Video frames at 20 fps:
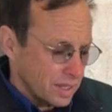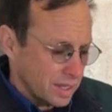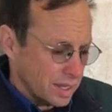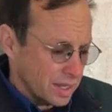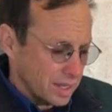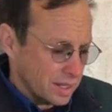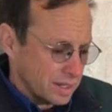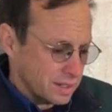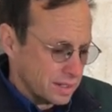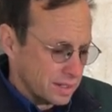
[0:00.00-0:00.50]

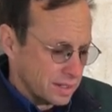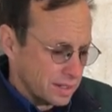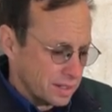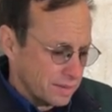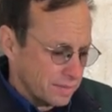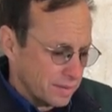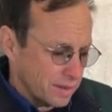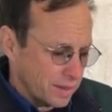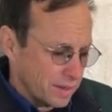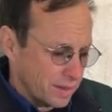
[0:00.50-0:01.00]
And
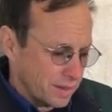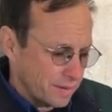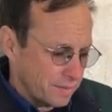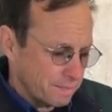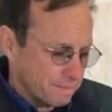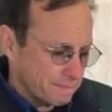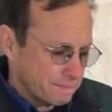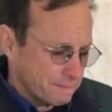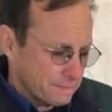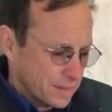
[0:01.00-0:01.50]

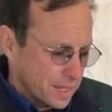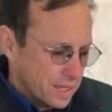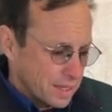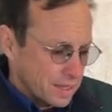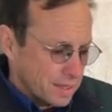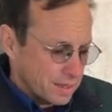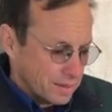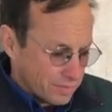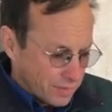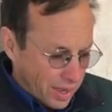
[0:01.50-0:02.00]
um,
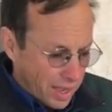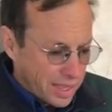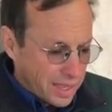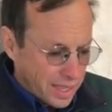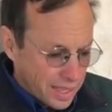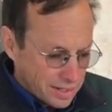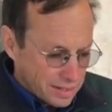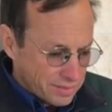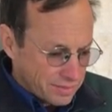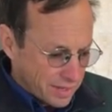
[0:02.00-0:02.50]
if I
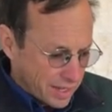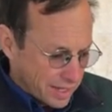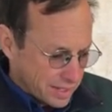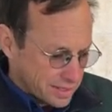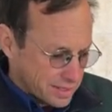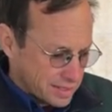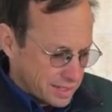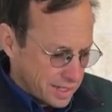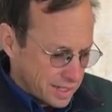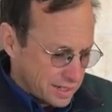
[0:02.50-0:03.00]
had to
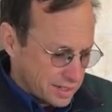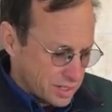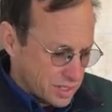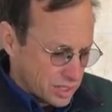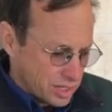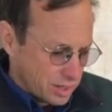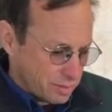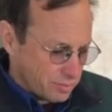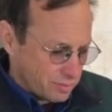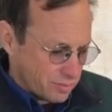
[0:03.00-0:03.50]
vaccinate
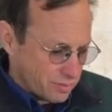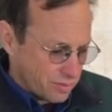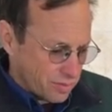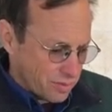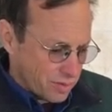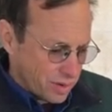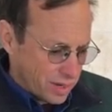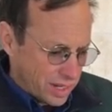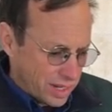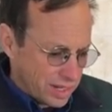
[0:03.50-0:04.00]
sheep
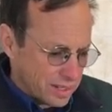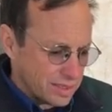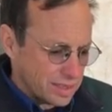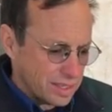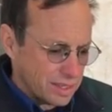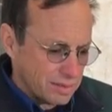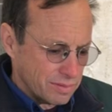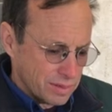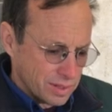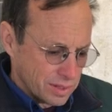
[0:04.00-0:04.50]
for
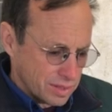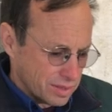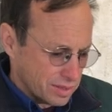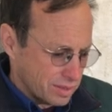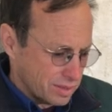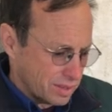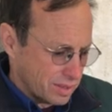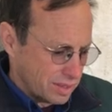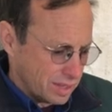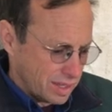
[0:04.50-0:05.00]
anything with
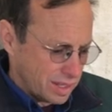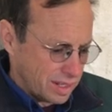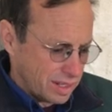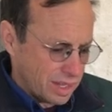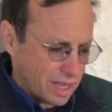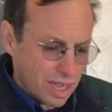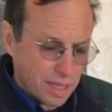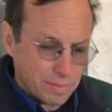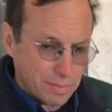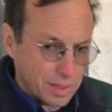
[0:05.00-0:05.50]
any
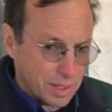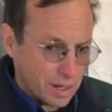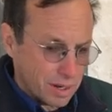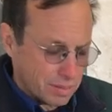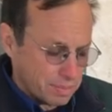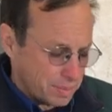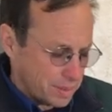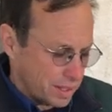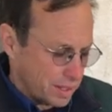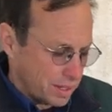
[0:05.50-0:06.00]

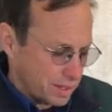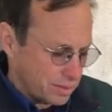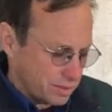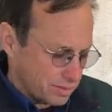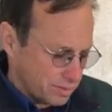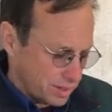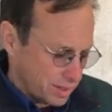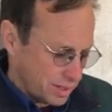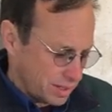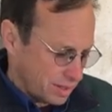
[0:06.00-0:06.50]
IBR PI
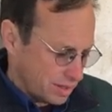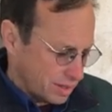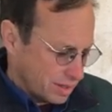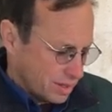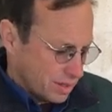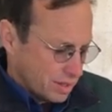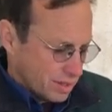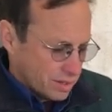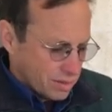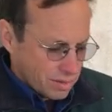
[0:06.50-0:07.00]
3
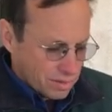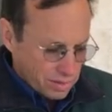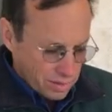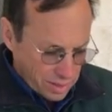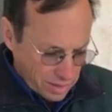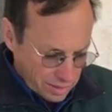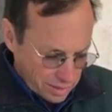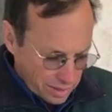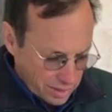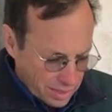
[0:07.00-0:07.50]
or
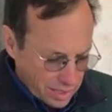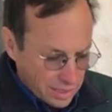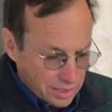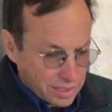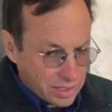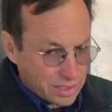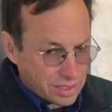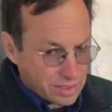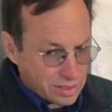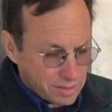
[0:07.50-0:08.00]
anything
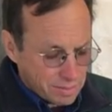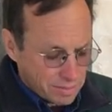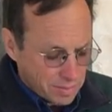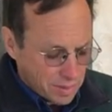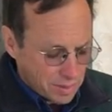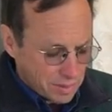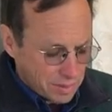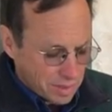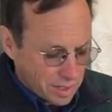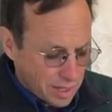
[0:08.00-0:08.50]
that leads to
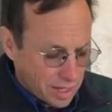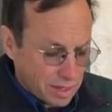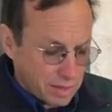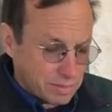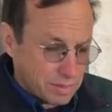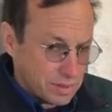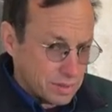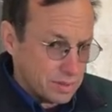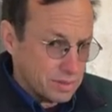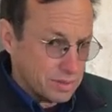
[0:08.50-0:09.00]
pneumonia, I
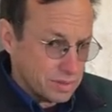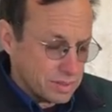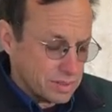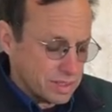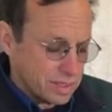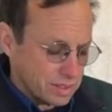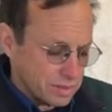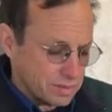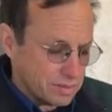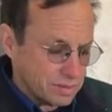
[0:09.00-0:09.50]
would use
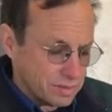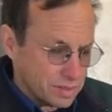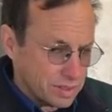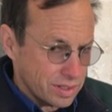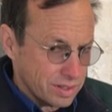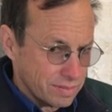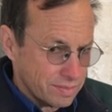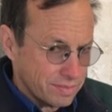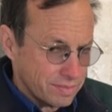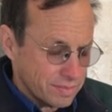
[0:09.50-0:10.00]

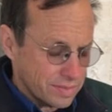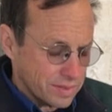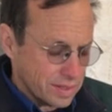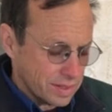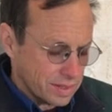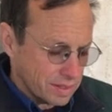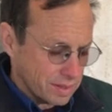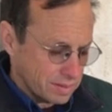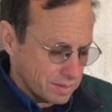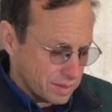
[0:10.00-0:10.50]
Nasalgen.
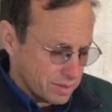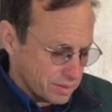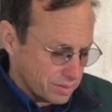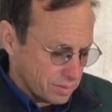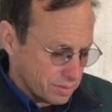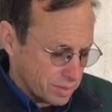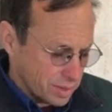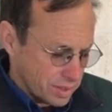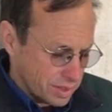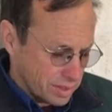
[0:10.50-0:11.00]
Uh, it's
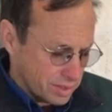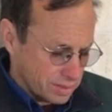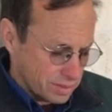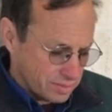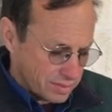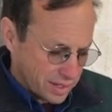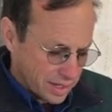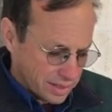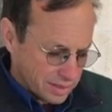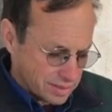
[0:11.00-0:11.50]
a really
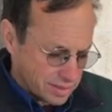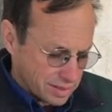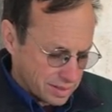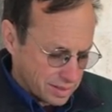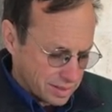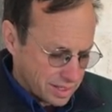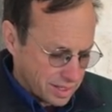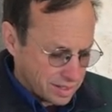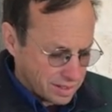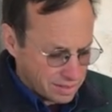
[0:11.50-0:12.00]
good
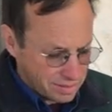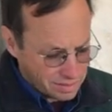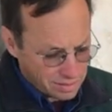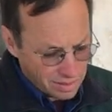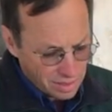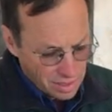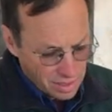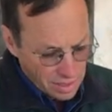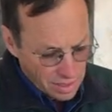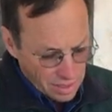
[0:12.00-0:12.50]
vaccine, and
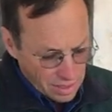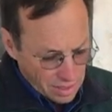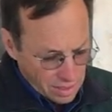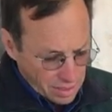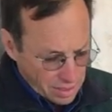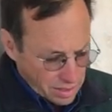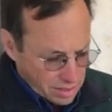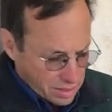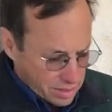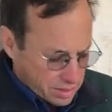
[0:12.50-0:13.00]
it's
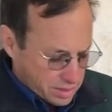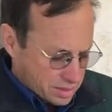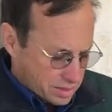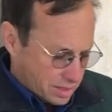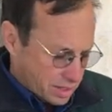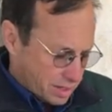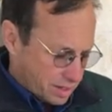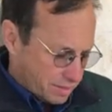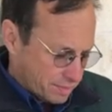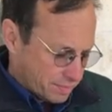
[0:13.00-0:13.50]
it's
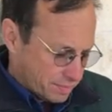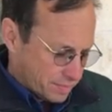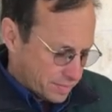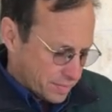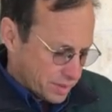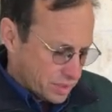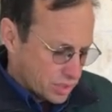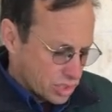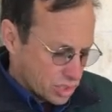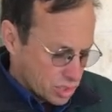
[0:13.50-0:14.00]
um,
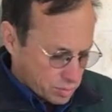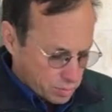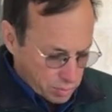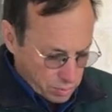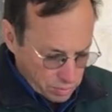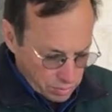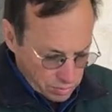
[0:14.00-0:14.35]
you just